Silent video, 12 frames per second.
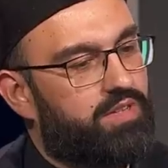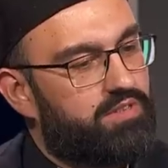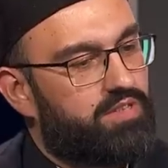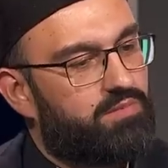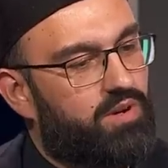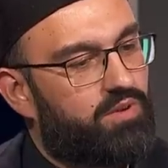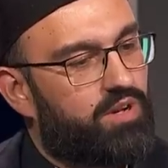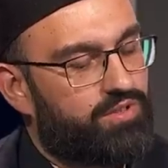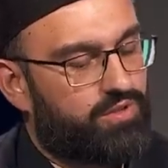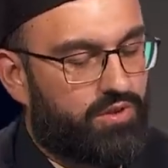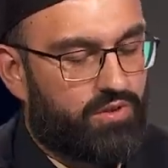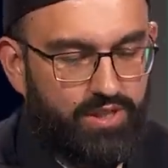Father Sahib, I want to
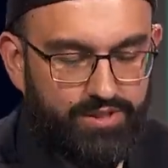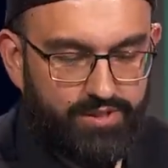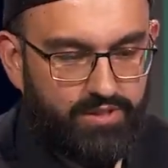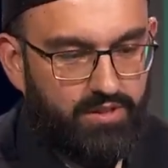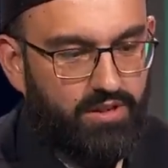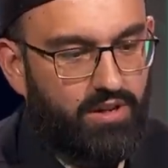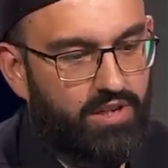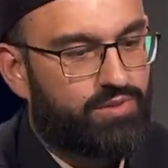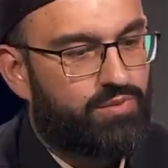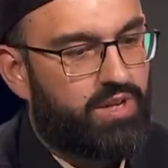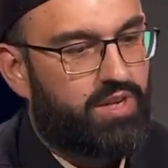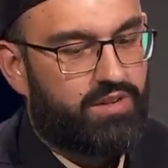ask you a question.
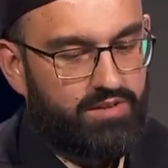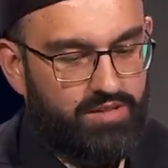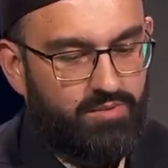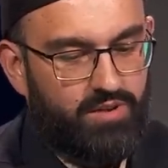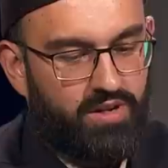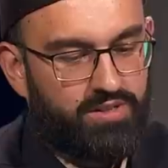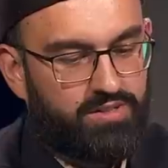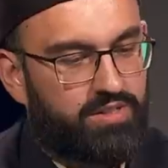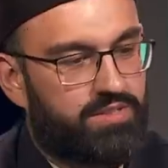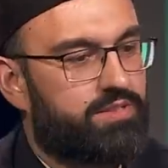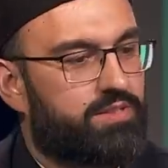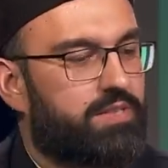Last week, someone asked
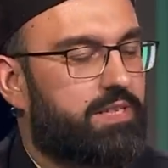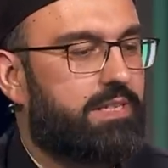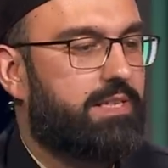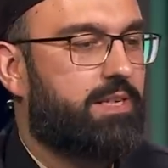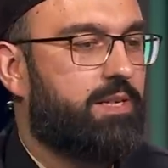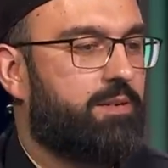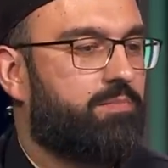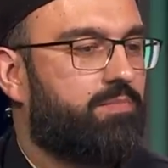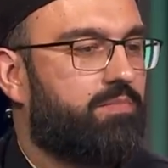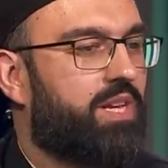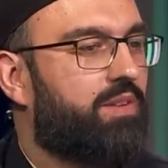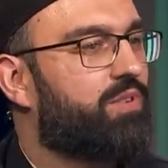us, um,
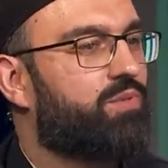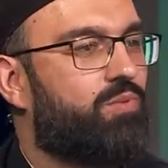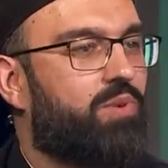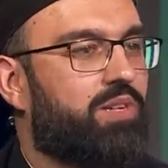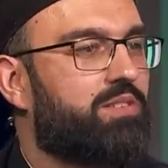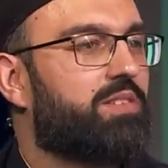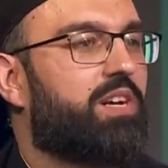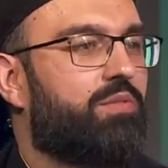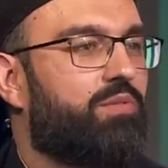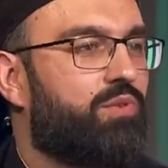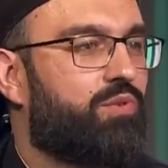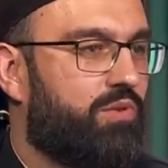give us one sign
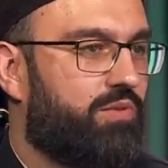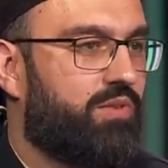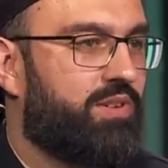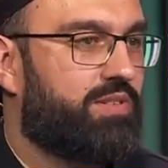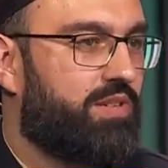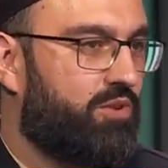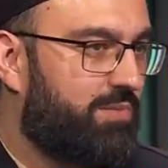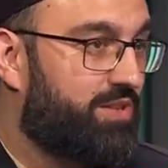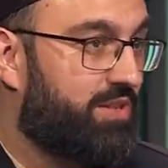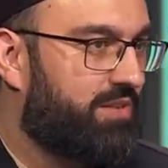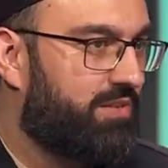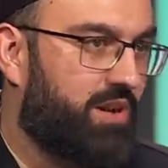of your truthfulness, and you
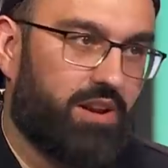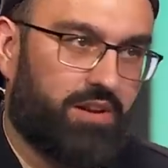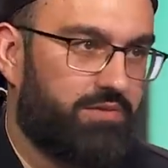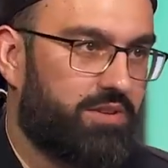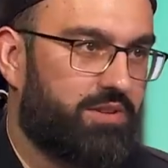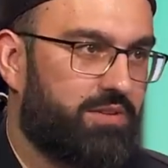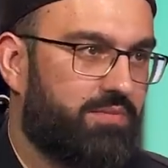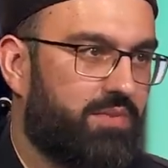mentioned Khilafat.